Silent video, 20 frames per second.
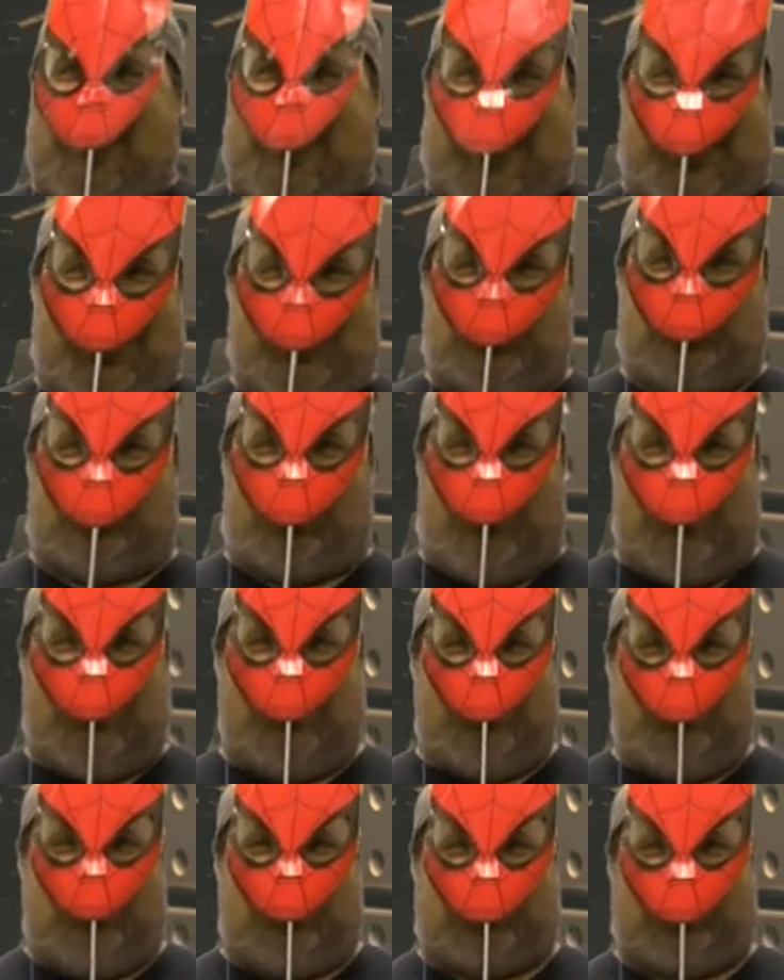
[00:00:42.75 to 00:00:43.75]
And
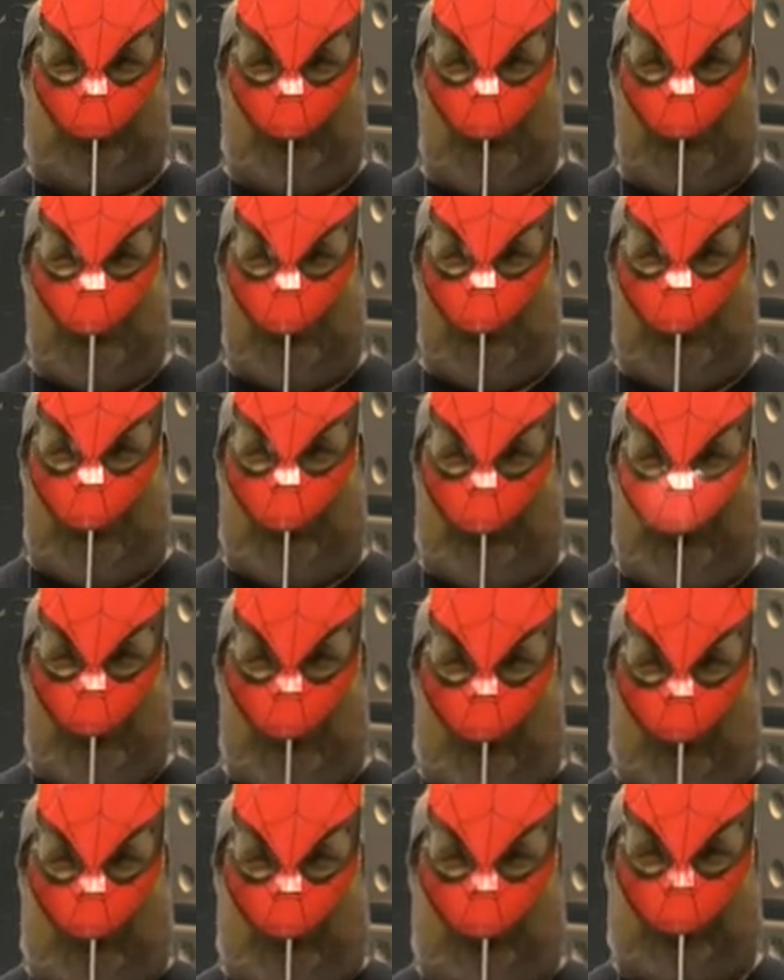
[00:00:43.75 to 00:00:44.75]
trying to explain the
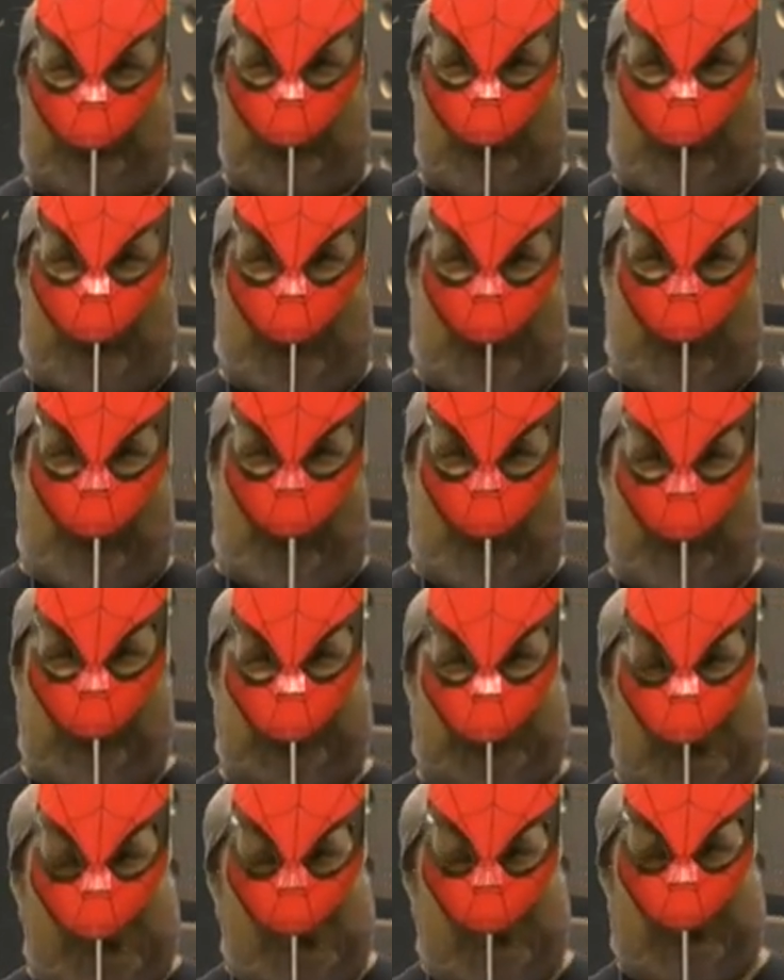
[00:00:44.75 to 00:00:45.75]
appeal of
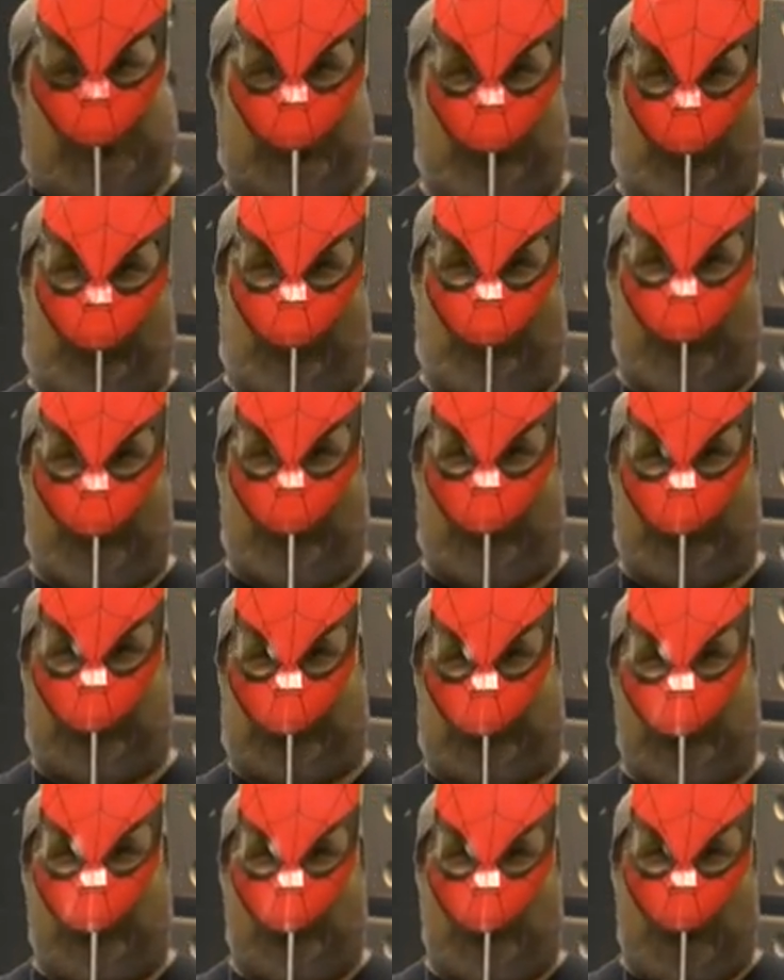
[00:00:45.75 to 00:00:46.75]
superheroes and supervillains
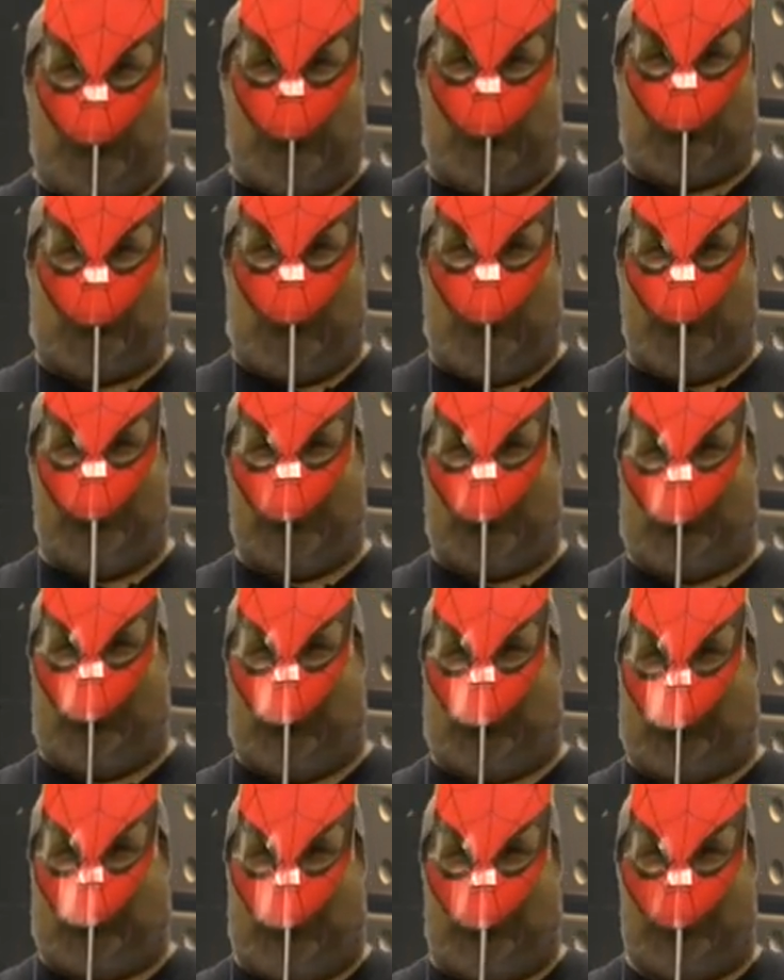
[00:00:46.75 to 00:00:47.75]
to non-comic
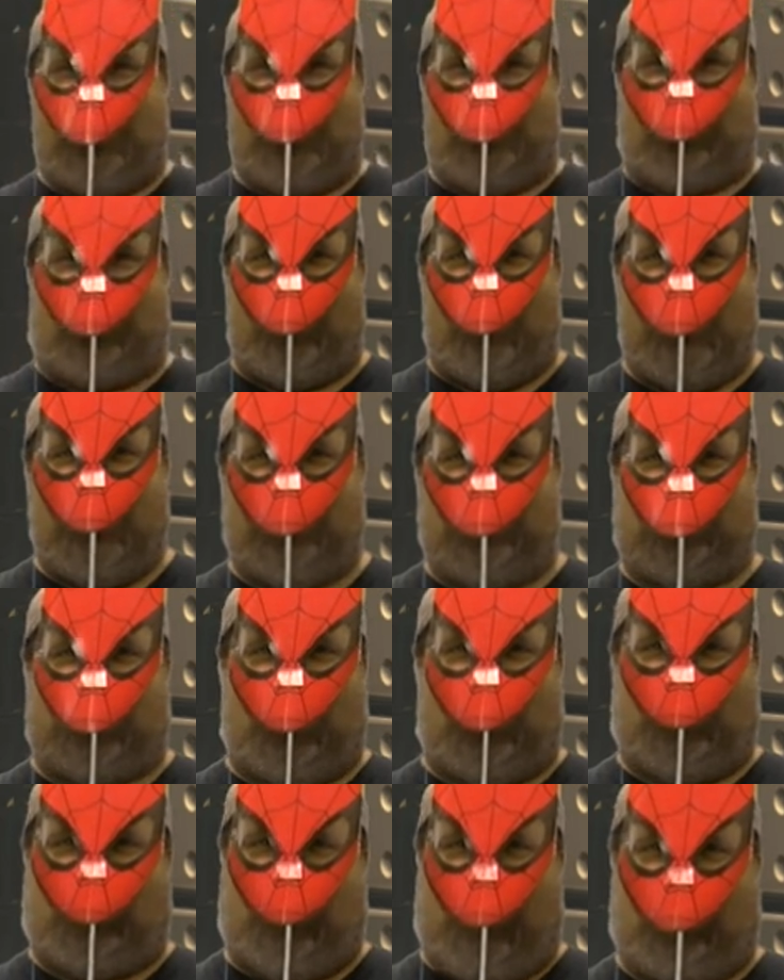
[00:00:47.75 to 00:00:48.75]
book loving friends
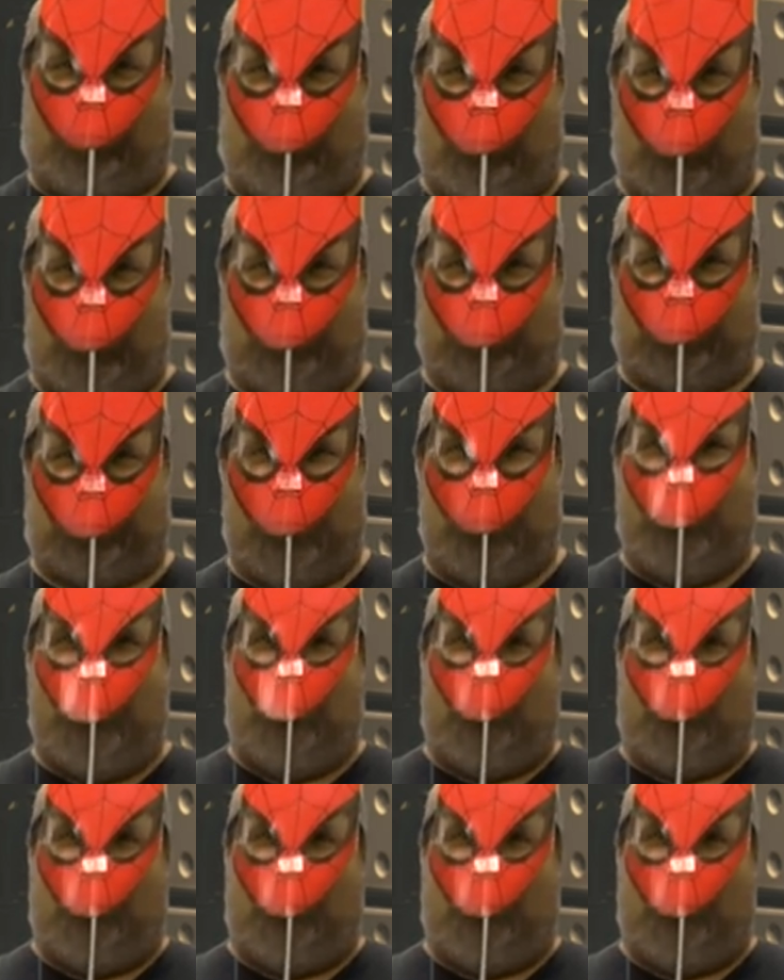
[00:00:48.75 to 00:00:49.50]
or loved ones